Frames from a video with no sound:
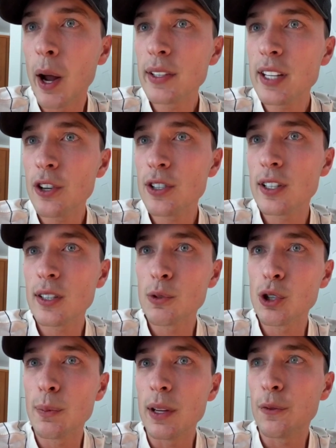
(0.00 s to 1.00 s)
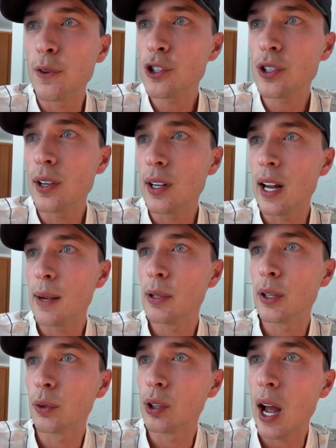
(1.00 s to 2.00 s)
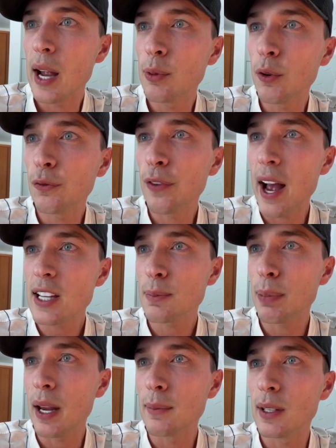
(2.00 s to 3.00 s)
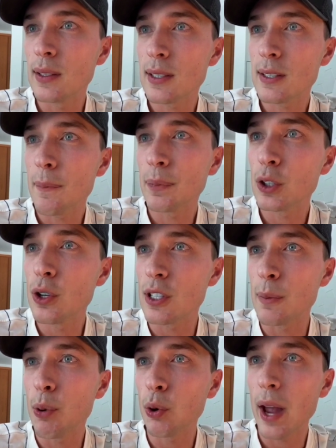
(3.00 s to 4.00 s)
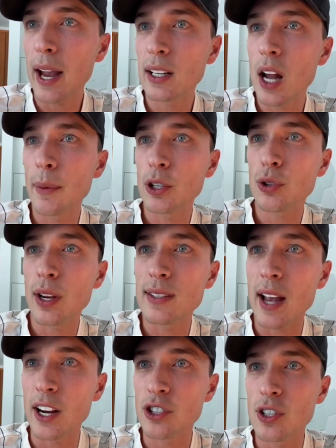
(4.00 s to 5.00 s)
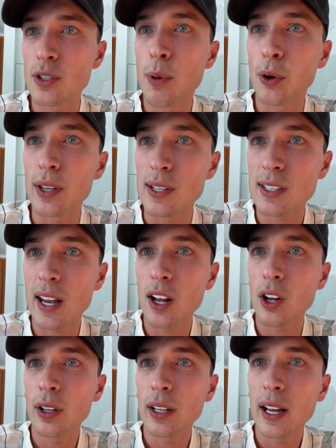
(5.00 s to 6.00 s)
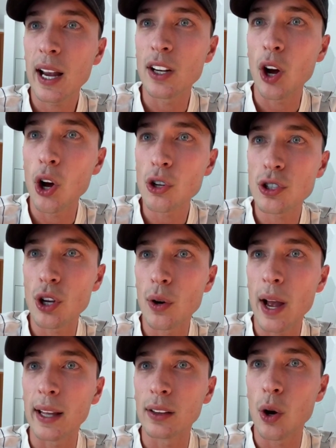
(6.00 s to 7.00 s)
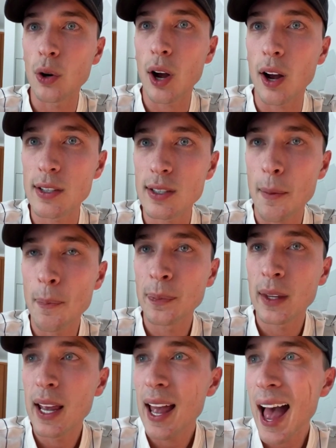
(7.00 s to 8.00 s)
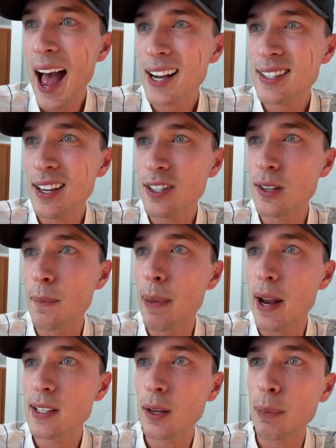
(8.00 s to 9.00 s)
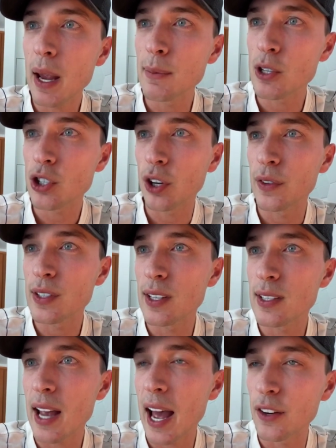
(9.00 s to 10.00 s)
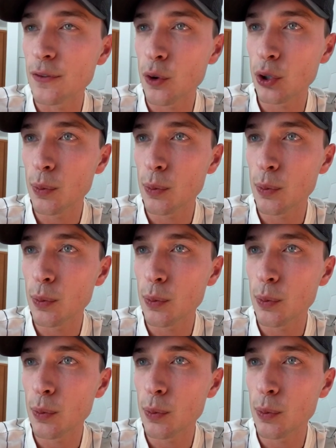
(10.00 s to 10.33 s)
The monetary system should be efficient, enabling reliable, fast payments to support economic transactions both at scale and also at low cost. Access to basic payment services at